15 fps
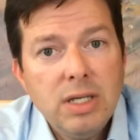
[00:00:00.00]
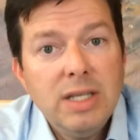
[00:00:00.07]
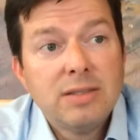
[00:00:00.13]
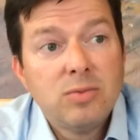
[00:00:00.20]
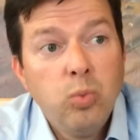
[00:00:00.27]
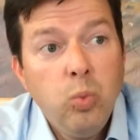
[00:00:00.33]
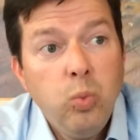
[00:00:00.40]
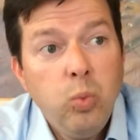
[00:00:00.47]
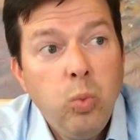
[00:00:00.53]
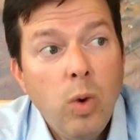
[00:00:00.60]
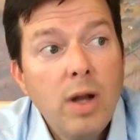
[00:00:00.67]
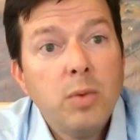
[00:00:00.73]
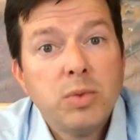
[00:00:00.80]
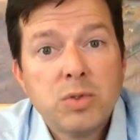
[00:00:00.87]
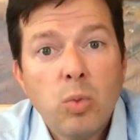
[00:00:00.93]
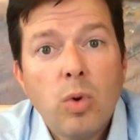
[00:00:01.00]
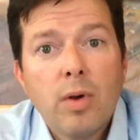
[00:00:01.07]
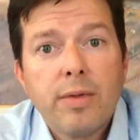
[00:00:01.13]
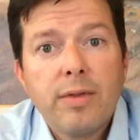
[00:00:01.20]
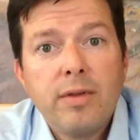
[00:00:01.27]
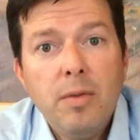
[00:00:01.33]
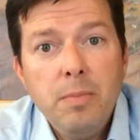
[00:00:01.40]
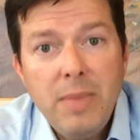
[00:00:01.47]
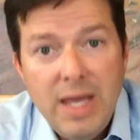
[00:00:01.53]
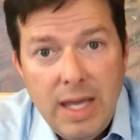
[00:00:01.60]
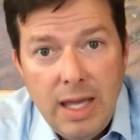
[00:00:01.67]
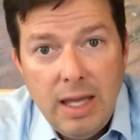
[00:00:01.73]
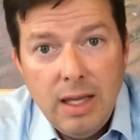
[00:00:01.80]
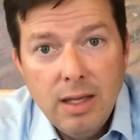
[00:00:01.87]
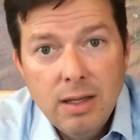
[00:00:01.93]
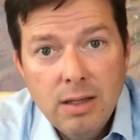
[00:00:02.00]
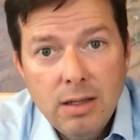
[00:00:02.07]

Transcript: It's what it was worth to me,